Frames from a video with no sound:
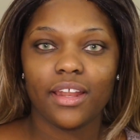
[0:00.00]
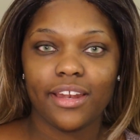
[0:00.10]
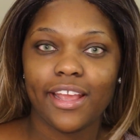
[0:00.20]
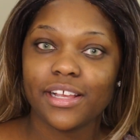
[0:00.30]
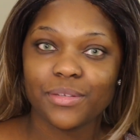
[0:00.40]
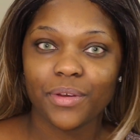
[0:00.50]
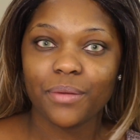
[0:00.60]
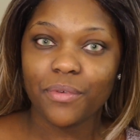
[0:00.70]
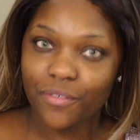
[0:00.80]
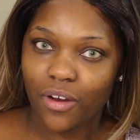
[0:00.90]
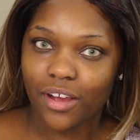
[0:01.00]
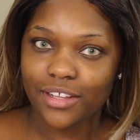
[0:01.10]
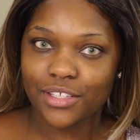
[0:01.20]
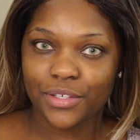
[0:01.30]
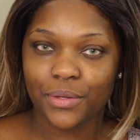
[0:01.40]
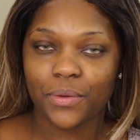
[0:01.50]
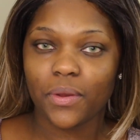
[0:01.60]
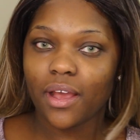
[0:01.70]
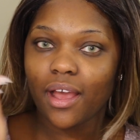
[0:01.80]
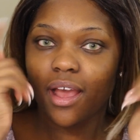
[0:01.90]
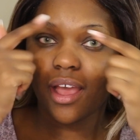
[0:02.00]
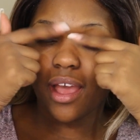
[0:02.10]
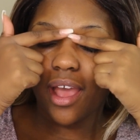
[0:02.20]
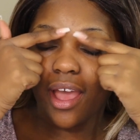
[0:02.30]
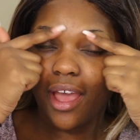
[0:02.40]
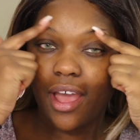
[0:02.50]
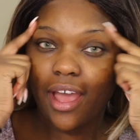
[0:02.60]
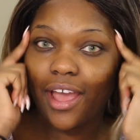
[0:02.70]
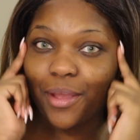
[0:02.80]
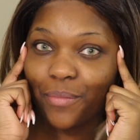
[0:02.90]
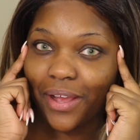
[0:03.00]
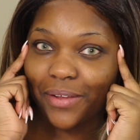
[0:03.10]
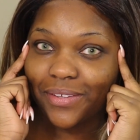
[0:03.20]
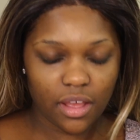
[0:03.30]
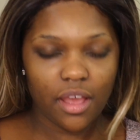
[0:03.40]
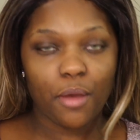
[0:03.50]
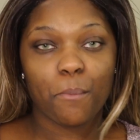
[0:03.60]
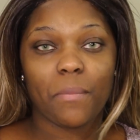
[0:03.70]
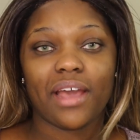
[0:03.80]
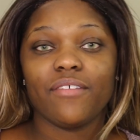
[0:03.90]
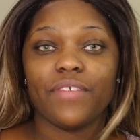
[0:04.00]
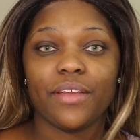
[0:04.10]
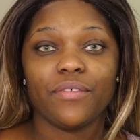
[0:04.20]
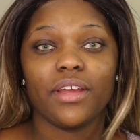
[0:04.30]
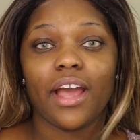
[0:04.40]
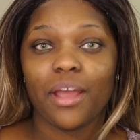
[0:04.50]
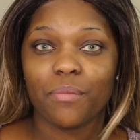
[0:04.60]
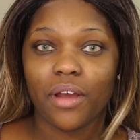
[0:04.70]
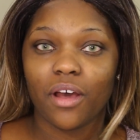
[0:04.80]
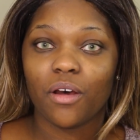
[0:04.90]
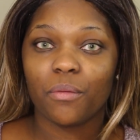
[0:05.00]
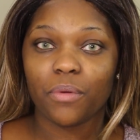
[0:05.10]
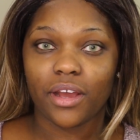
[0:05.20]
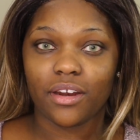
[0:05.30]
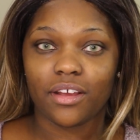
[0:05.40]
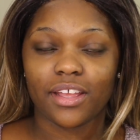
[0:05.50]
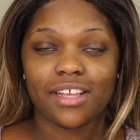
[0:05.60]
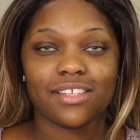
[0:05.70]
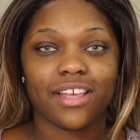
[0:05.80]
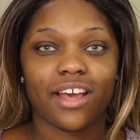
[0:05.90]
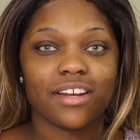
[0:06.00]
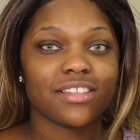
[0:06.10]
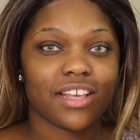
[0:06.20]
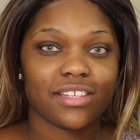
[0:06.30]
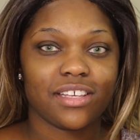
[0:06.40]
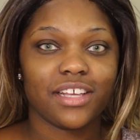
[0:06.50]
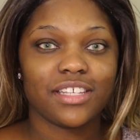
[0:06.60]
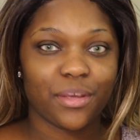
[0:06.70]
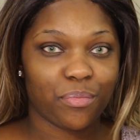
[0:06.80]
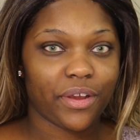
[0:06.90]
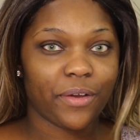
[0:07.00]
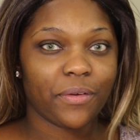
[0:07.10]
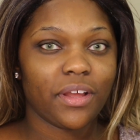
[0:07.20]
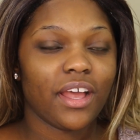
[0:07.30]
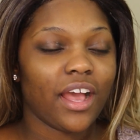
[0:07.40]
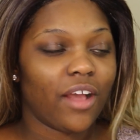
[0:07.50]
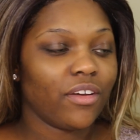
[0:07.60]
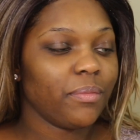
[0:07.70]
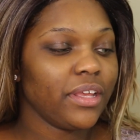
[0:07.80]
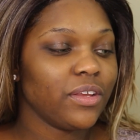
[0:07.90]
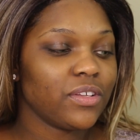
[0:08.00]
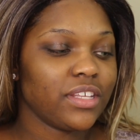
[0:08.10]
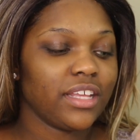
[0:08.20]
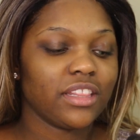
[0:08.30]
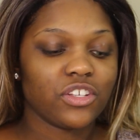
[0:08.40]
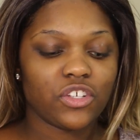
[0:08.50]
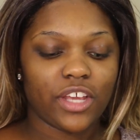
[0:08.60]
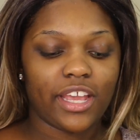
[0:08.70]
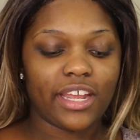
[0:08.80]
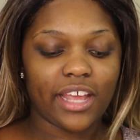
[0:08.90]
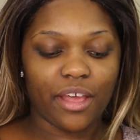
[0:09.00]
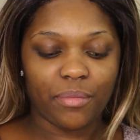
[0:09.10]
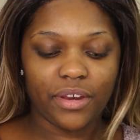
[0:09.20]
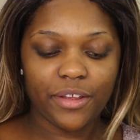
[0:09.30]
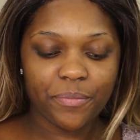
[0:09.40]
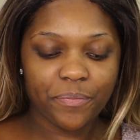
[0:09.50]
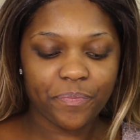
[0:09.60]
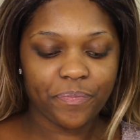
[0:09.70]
Next, we're gonna move on to eyebrows. My favorite eyebrow product is Anastasia Dip Brow. I'm gonna be using the shade Ebony.